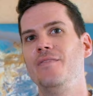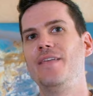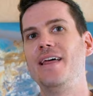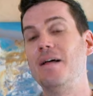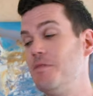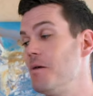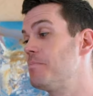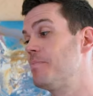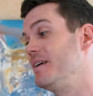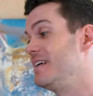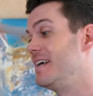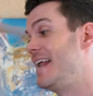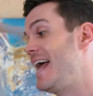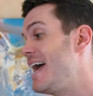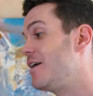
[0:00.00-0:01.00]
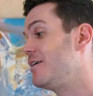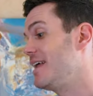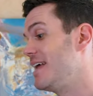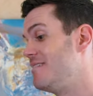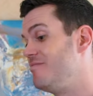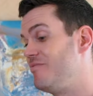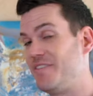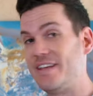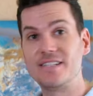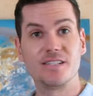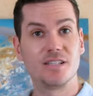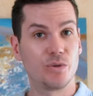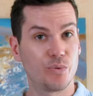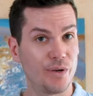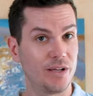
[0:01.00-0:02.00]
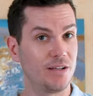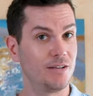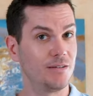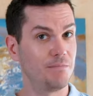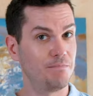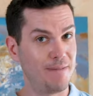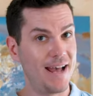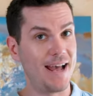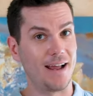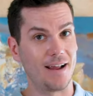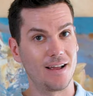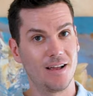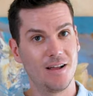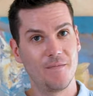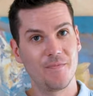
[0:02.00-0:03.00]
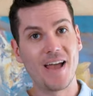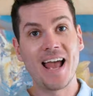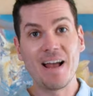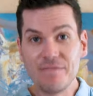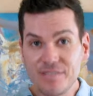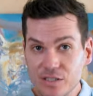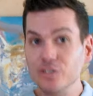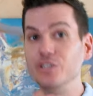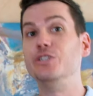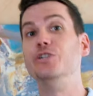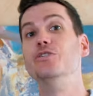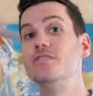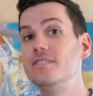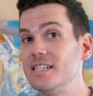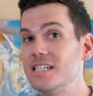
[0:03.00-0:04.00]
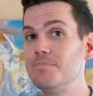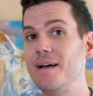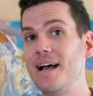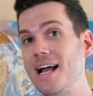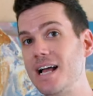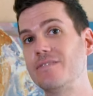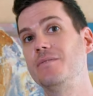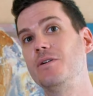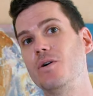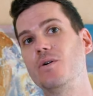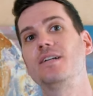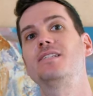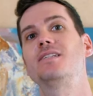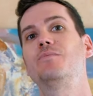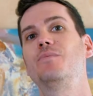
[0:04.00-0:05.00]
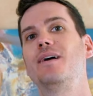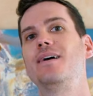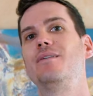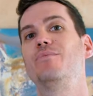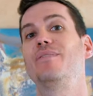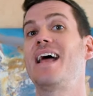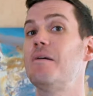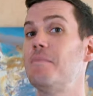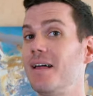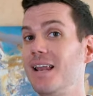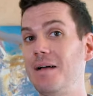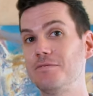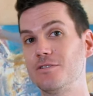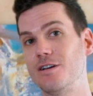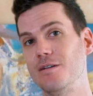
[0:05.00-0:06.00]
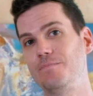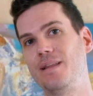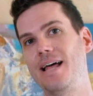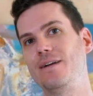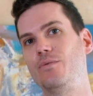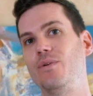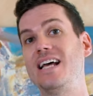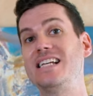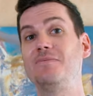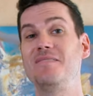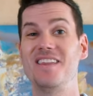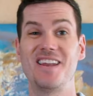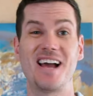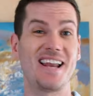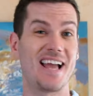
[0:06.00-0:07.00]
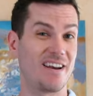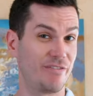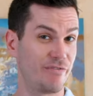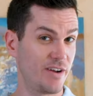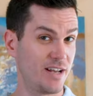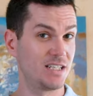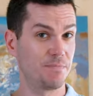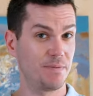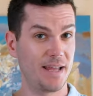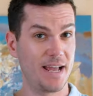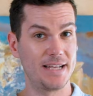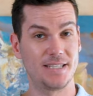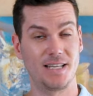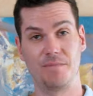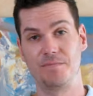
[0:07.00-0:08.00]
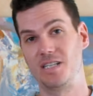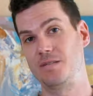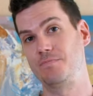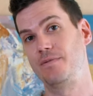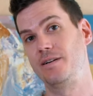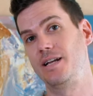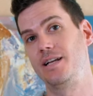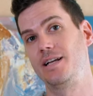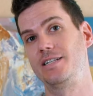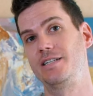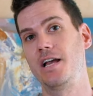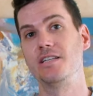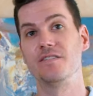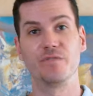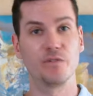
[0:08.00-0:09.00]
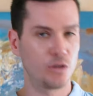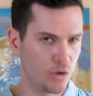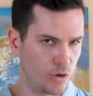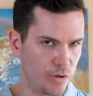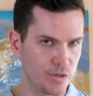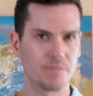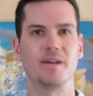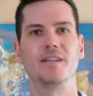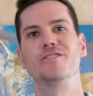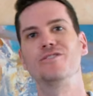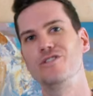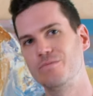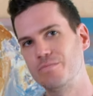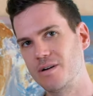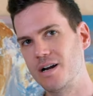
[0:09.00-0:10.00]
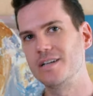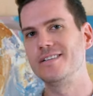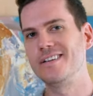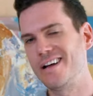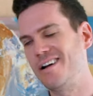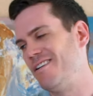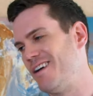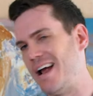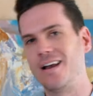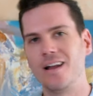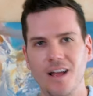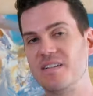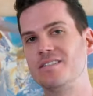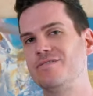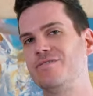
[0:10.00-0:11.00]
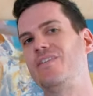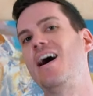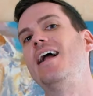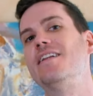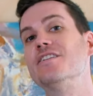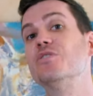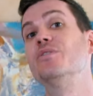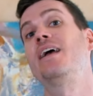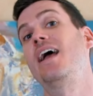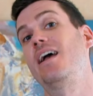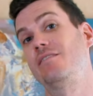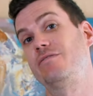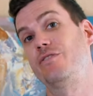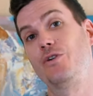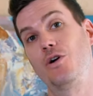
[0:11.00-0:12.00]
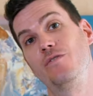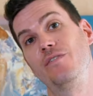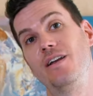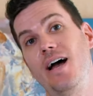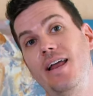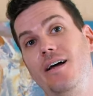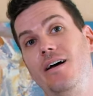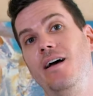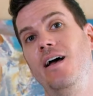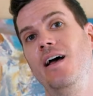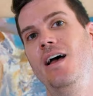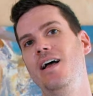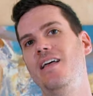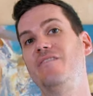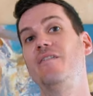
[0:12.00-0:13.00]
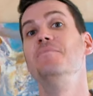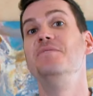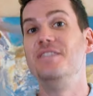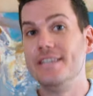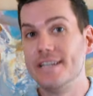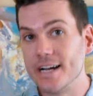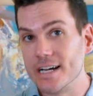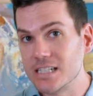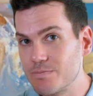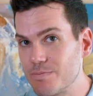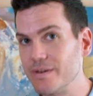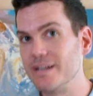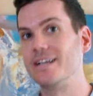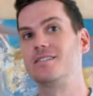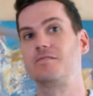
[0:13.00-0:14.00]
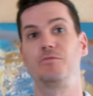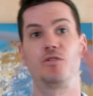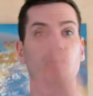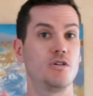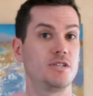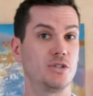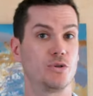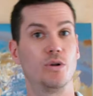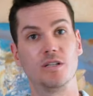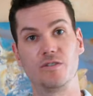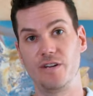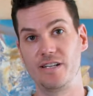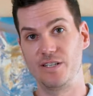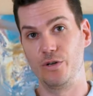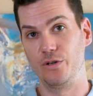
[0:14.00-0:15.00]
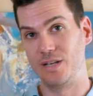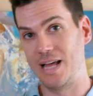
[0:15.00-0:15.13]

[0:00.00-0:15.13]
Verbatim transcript: then I'm not bringing it out in this twill bag. I have still used this bag if I'm going somewhere without my laptop. Like when I spend the night at a friend's place and I'm just bringing a change of clothes, my toothbrush, yeah, all right, it's fine. It's okay for an overnighter. If I'm just bringing some clothes and toiletries and no